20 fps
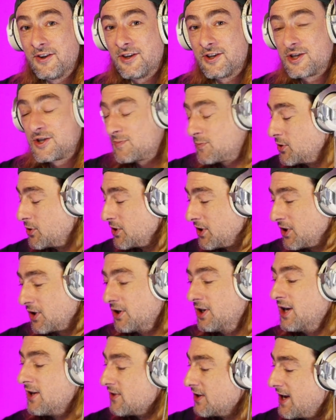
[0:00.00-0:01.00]
Just putting it on.
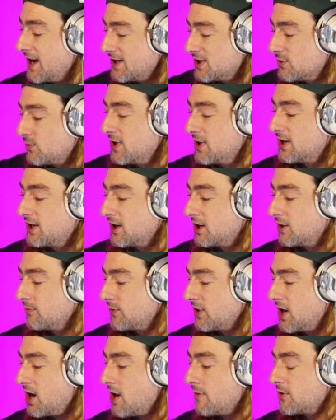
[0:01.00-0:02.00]
The next week, it can
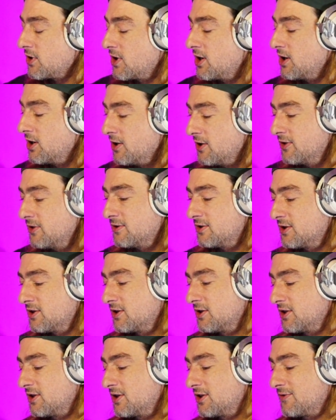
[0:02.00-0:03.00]
be, I'm going to learn
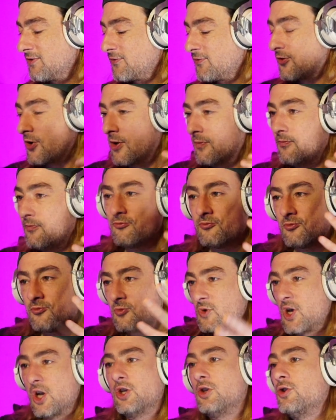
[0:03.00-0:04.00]
from
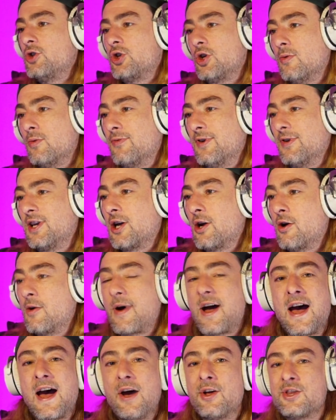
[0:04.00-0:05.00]
a YouTube video
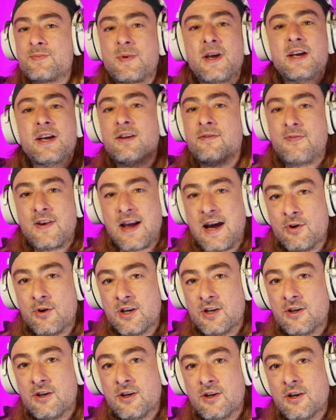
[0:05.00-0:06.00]
about how to paint a flower.
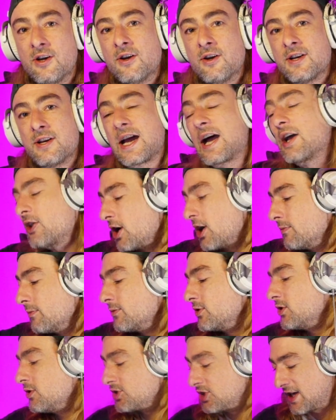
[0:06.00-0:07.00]
Now that I'm
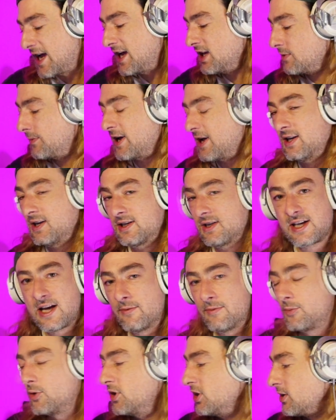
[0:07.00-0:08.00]
used to getting the paints out
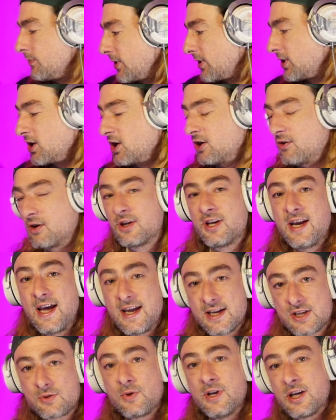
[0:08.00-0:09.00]
and putting the colour on, the
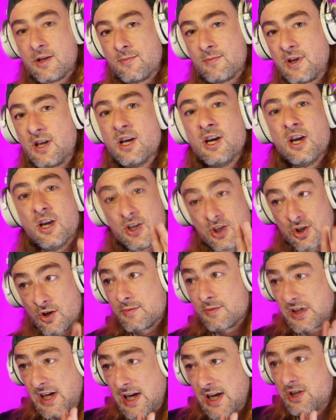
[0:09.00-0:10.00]
next week can be, do you know
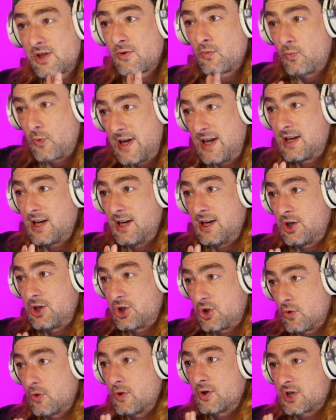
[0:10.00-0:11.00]
what I'm saying? So weekly,
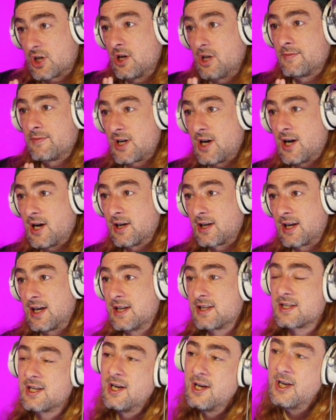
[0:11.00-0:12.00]
short-term
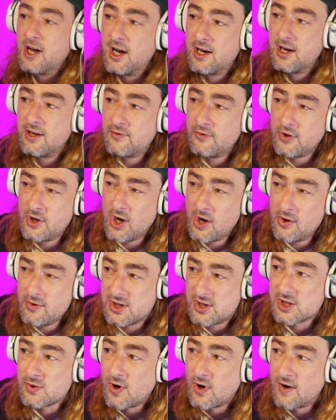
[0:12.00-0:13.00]
targets. And if you
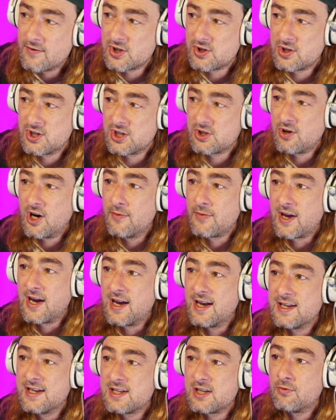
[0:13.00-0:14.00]
notice what I've just described
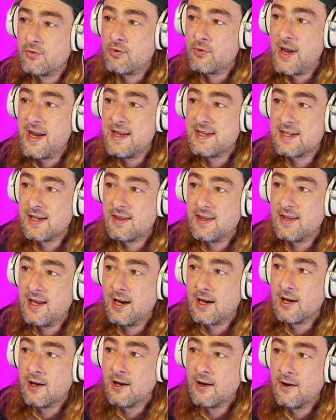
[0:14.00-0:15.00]
there, it's a repeating thing.